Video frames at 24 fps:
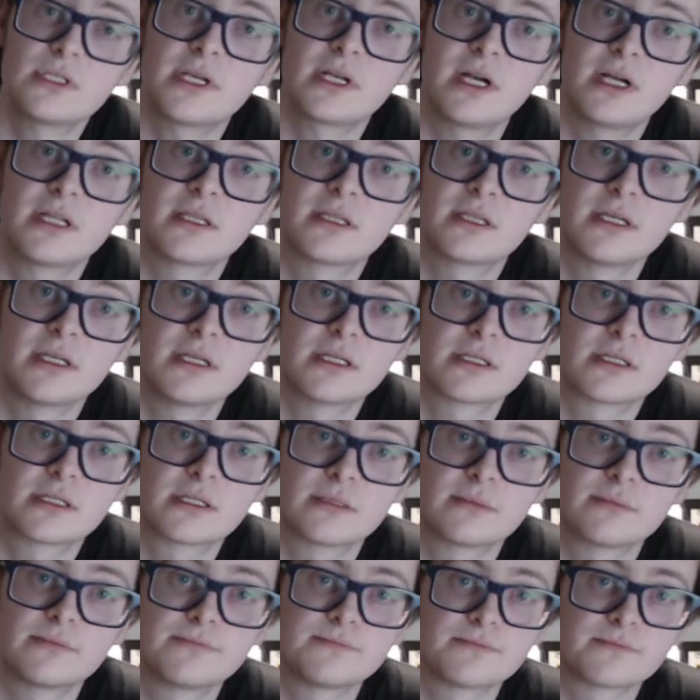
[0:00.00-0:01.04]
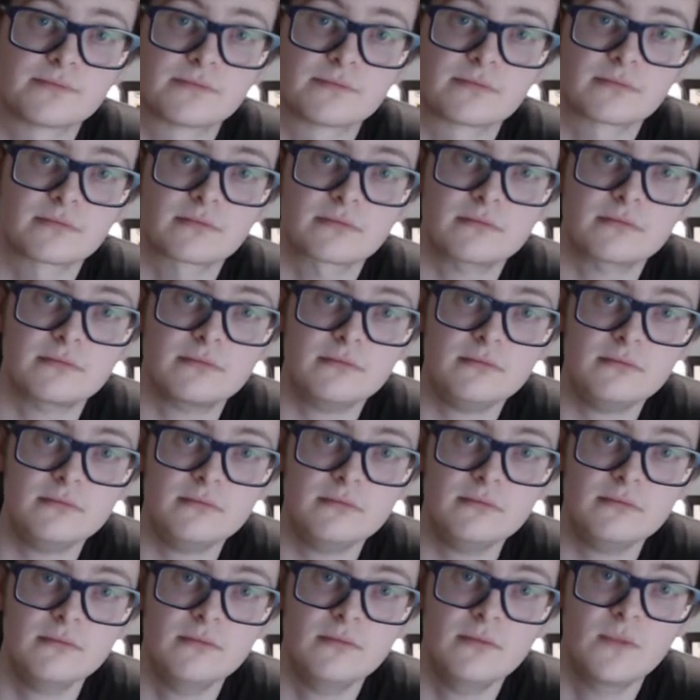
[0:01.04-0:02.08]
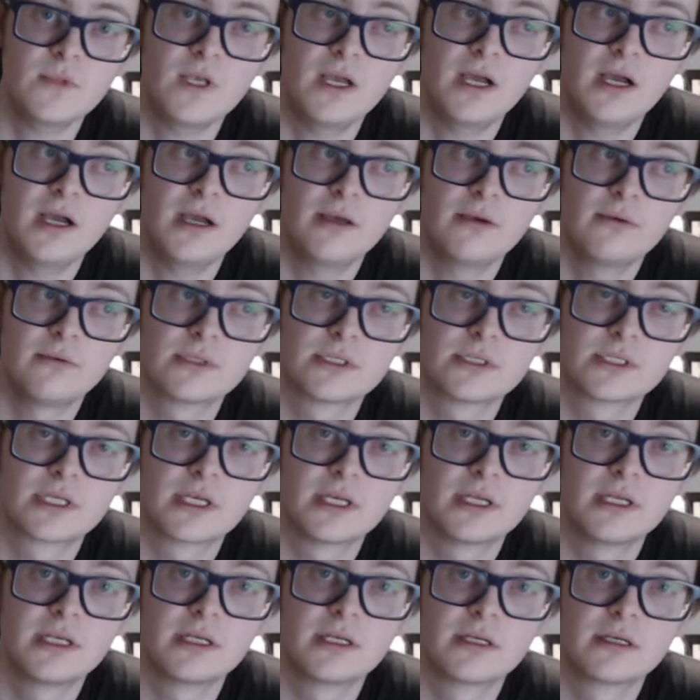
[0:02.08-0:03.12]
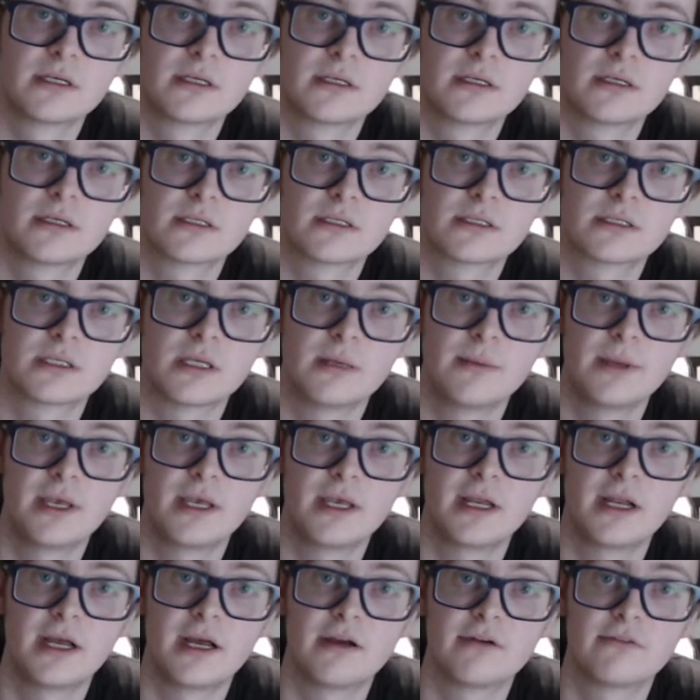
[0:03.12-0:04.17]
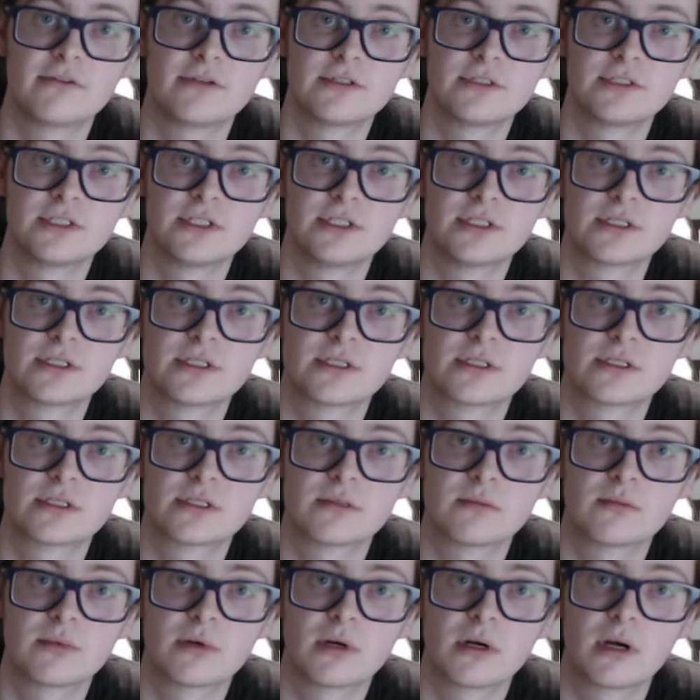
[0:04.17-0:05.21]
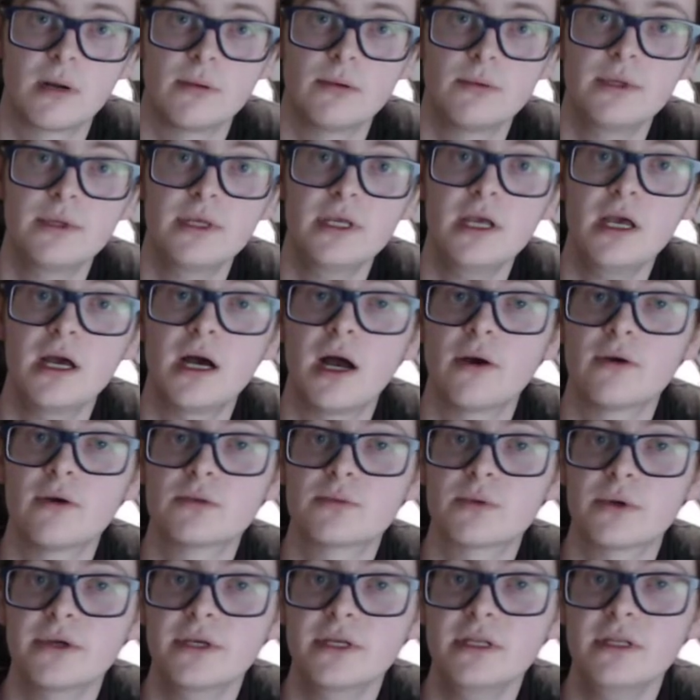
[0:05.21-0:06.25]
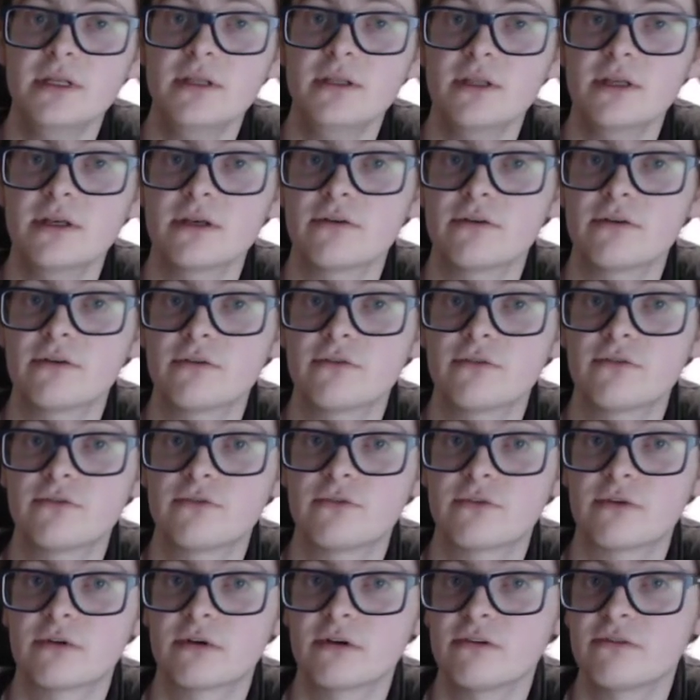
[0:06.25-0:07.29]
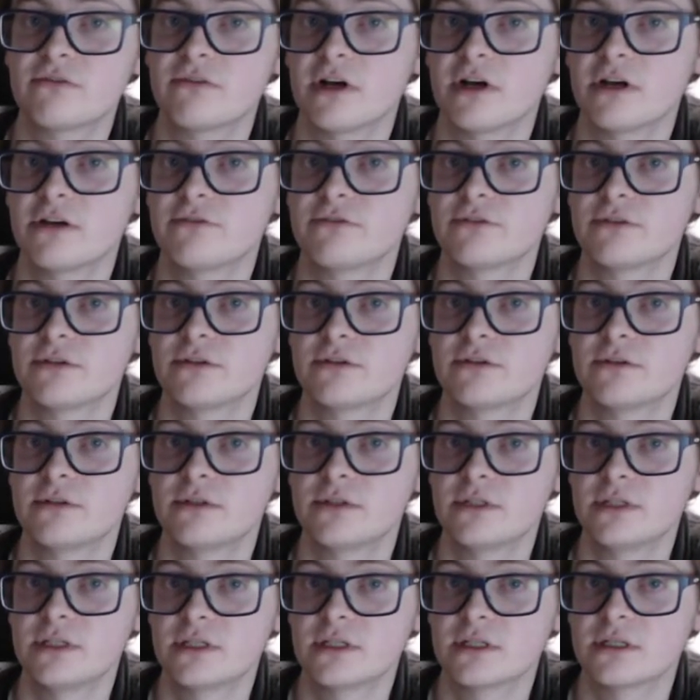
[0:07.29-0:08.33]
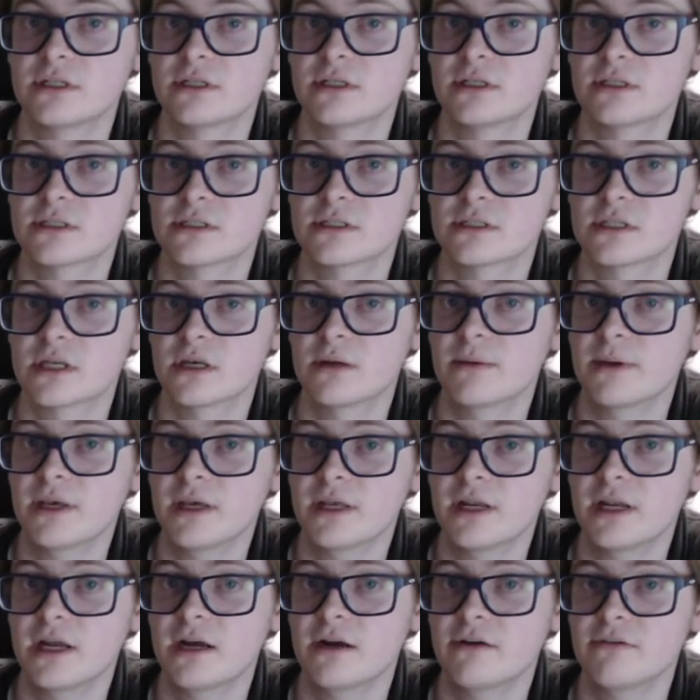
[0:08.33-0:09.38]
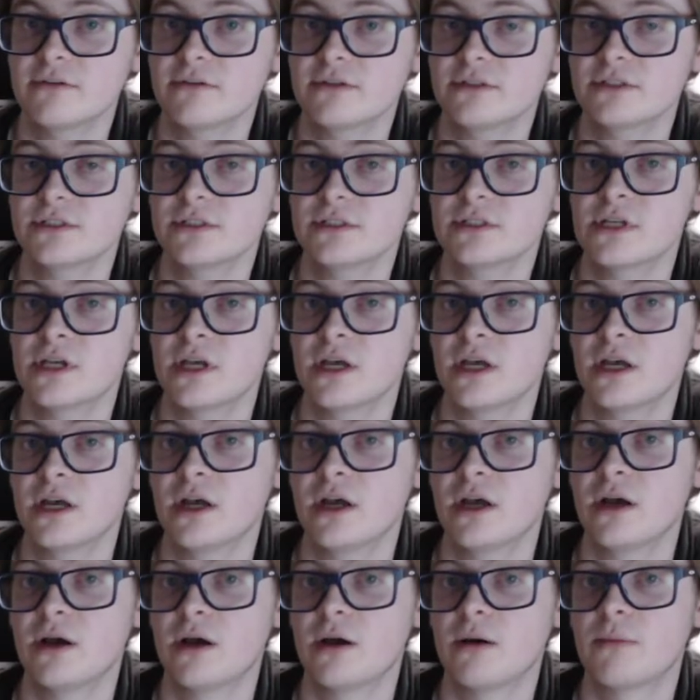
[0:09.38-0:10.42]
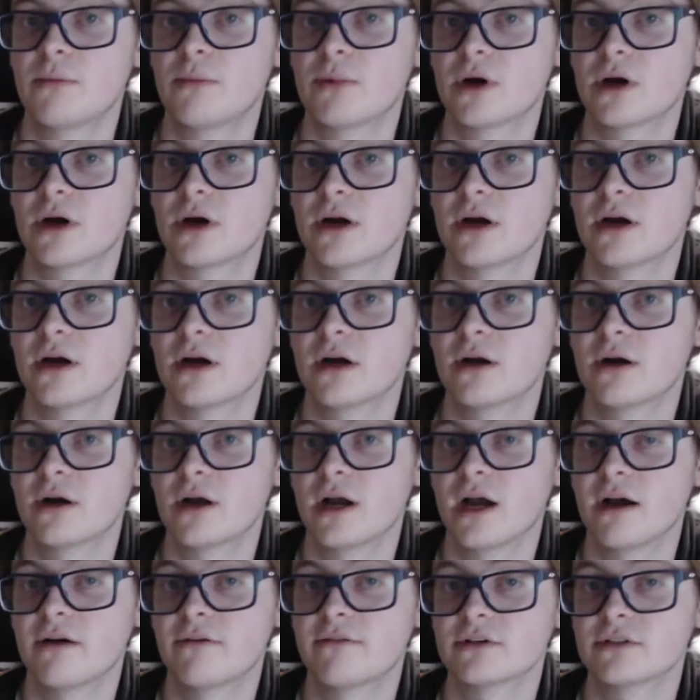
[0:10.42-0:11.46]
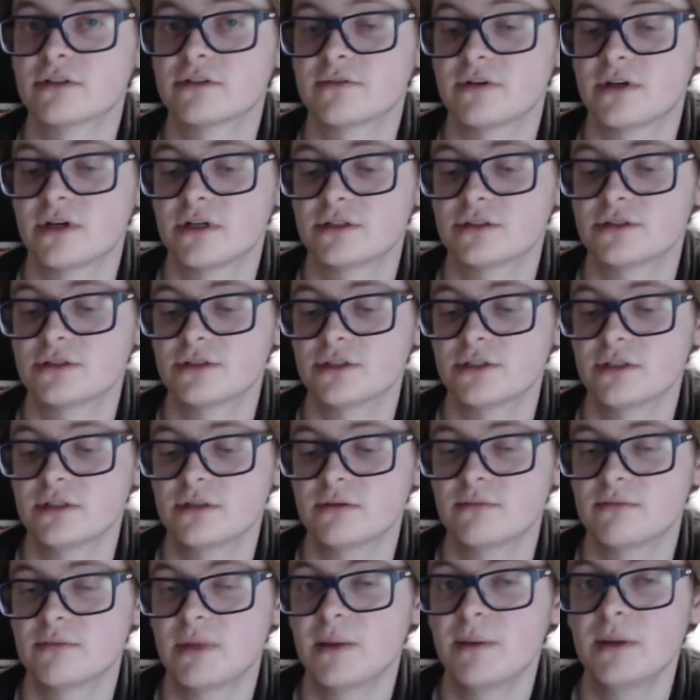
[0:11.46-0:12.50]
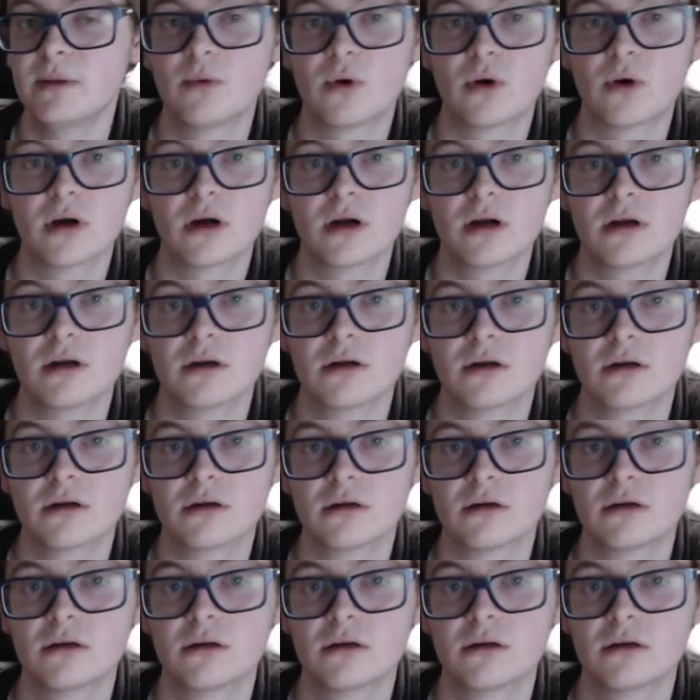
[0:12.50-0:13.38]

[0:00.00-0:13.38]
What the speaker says: soon as I got this, I was getting sub 8 averages. I was probably getting like 4 or 5 unique sub 8 averages per average of 100, maybe more.